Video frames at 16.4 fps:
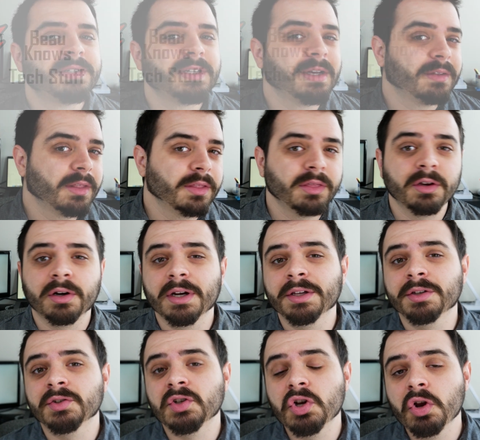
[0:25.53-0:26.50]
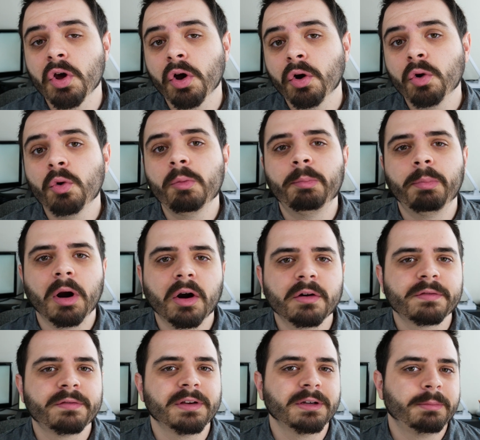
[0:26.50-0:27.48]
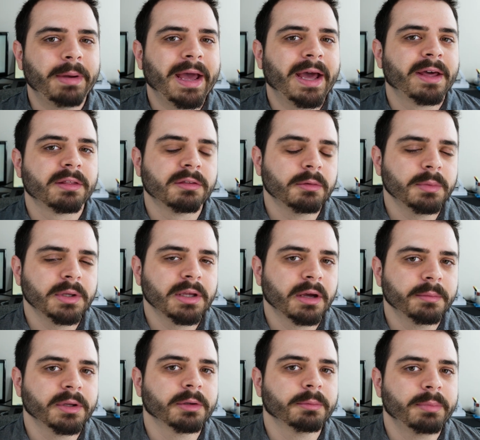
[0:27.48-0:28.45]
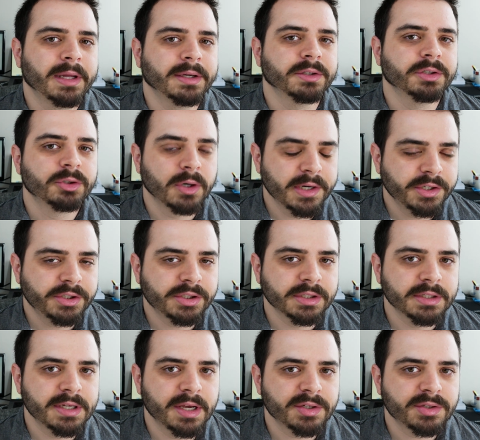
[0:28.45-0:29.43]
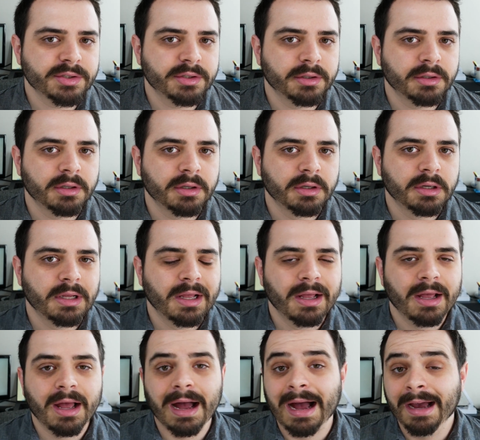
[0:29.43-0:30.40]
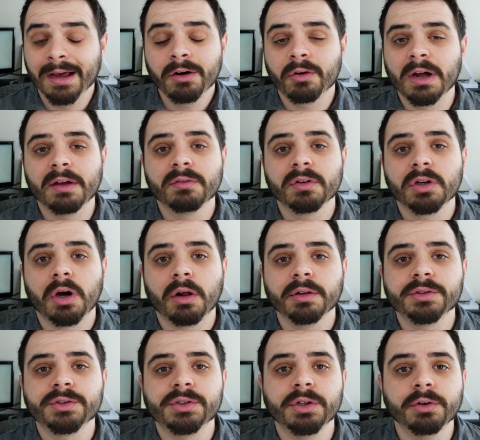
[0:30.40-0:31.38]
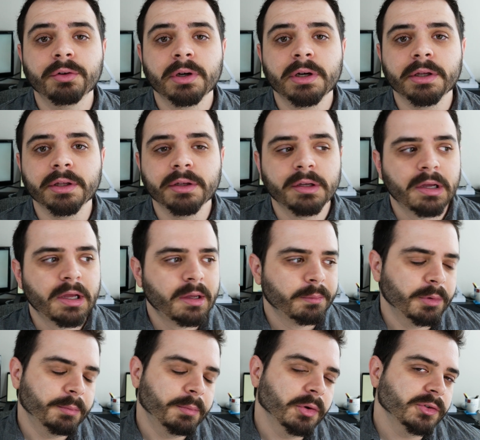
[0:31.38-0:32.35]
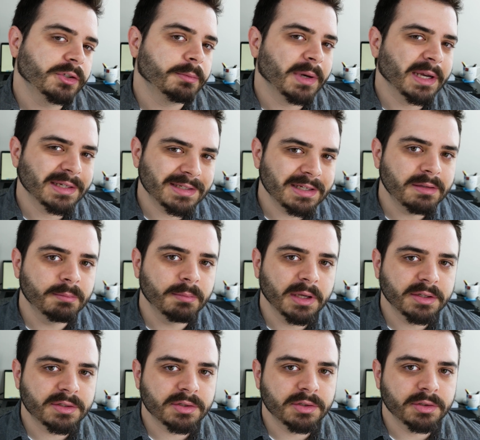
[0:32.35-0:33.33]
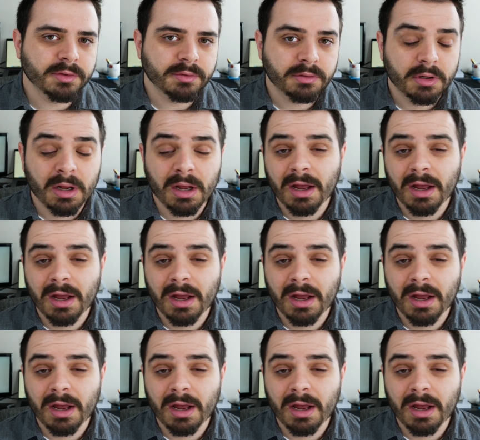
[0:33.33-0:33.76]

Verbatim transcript: saying that there is no perfect path to becoming a penetration tester. I don't have a college degree, but most of my teammates do.